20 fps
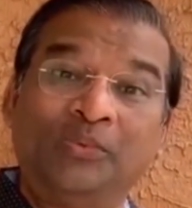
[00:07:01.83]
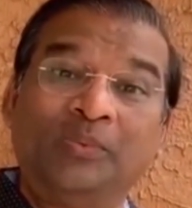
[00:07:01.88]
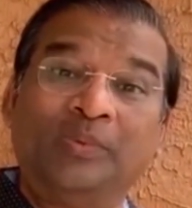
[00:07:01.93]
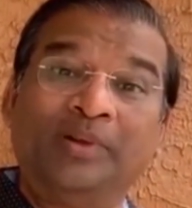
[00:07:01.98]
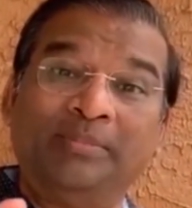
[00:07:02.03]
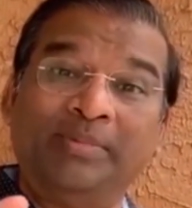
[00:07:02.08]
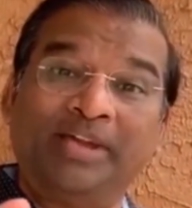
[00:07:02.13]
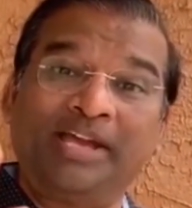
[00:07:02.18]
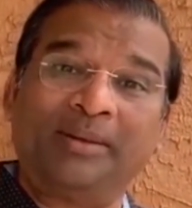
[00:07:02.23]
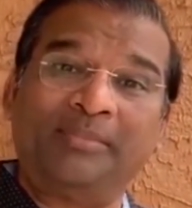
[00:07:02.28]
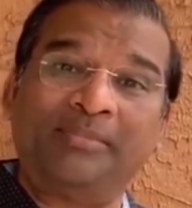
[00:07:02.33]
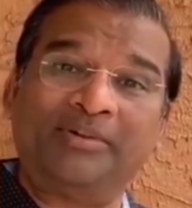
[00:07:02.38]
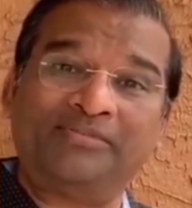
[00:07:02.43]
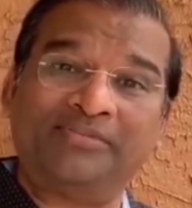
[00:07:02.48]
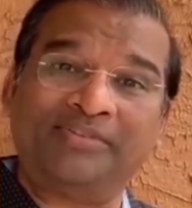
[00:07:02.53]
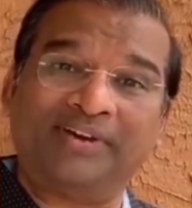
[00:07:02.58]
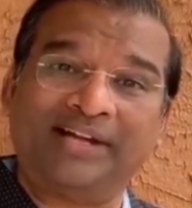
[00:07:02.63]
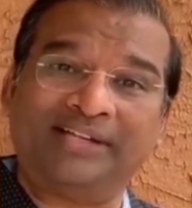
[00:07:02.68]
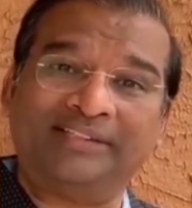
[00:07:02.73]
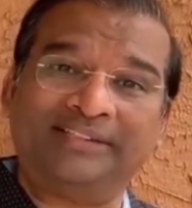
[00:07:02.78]
You will become
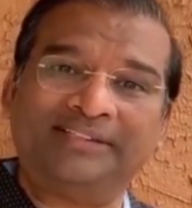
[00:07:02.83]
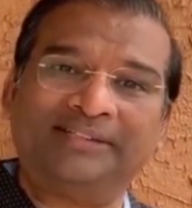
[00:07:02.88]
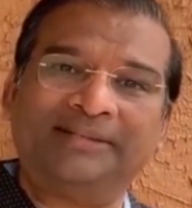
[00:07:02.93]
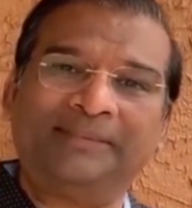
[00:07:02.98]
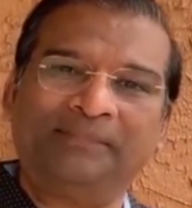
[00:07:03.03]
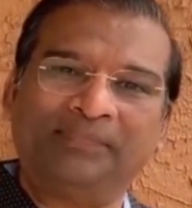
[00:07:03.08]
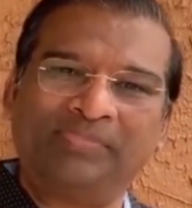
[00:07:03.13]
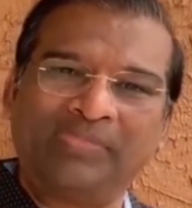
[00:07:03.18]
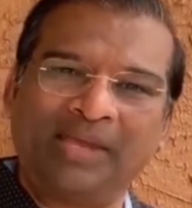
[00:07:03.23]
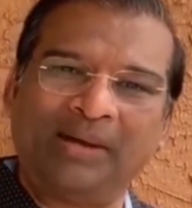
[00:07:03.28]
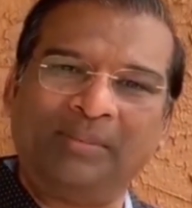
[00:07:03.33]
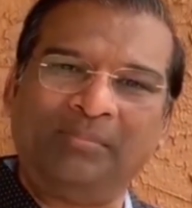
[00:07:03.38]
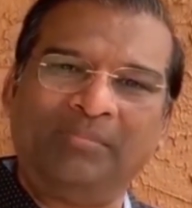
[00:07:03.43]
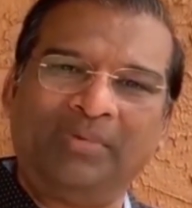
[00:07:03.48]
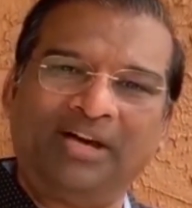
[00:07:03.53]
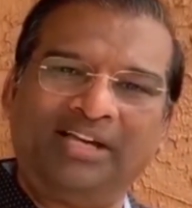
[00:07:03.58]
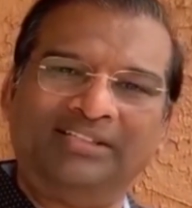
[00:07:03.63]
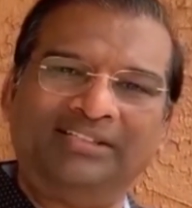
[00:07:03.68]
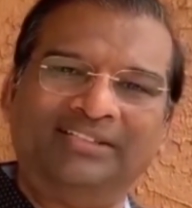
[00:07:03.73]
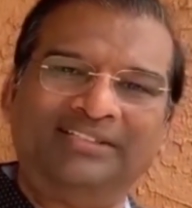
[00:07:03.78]
a father,
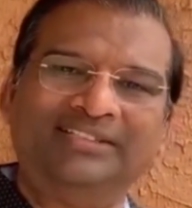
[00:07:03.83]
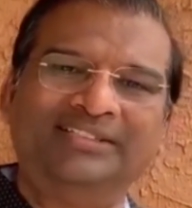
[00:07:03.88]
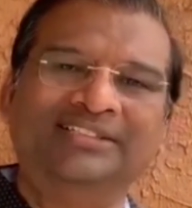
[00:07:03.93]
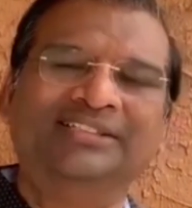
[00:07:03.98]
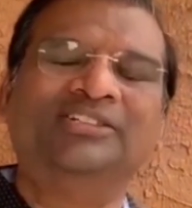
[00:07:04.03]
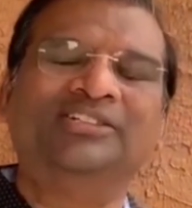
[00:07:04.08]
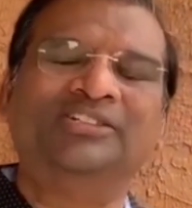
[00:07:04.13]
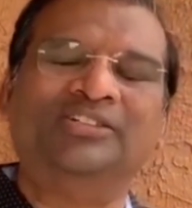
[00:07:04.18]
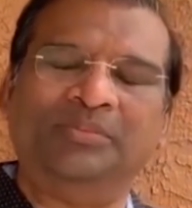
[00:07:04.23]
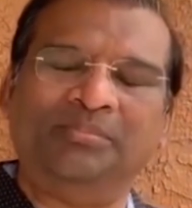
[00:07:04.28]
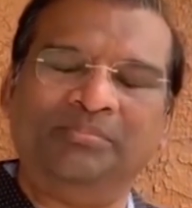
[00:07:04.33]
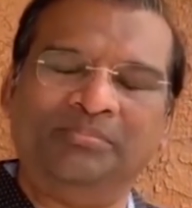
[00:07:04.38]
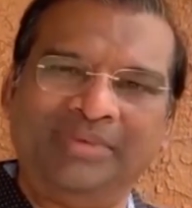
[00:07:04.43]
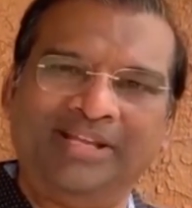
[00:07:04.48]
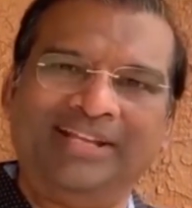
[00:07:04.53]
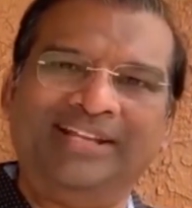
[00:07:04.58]
a mother to